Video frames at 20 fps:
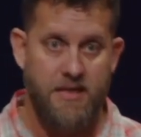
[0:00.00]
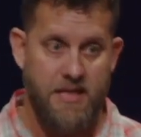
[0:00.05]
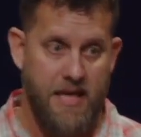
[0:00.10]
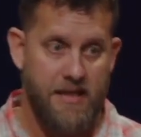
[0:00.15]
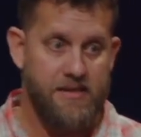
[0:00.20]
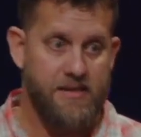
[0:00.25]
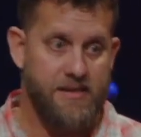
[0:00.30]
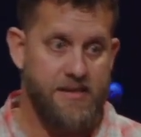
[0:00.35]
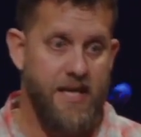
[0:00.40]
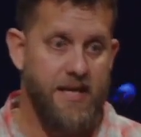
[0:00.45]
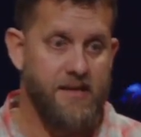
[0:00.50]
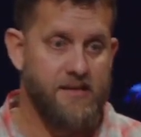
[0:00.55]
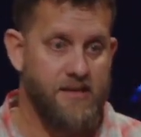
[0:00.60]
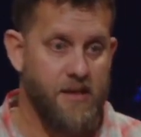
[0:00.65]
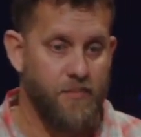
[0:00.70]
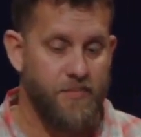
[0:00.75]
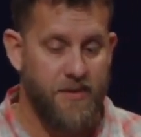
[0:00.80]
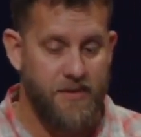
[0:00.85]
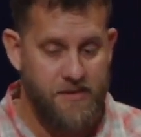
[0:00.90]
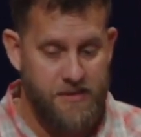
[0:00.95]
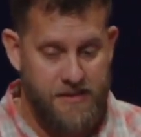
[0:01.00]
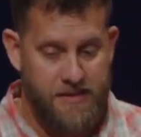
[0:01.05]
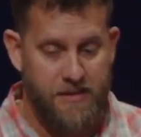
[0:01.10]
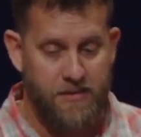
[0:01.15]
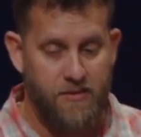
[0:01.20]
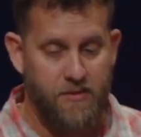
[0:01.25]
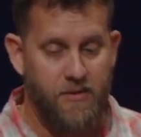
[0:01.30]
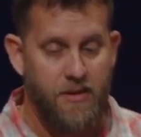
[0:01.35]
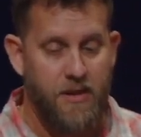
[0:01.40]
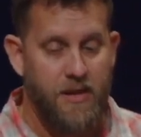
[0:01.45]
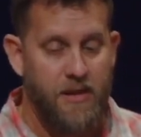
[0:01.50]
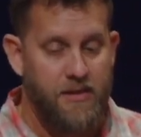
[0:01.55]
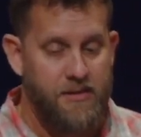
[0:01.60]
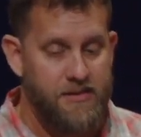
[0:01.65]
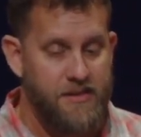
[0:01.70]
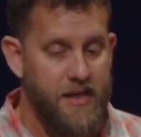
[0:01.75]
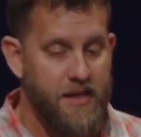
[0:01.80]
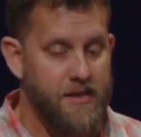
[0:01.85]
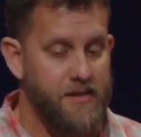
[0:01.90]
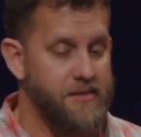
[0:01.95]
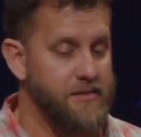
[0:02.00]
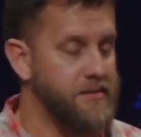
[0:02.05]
not saying something, still says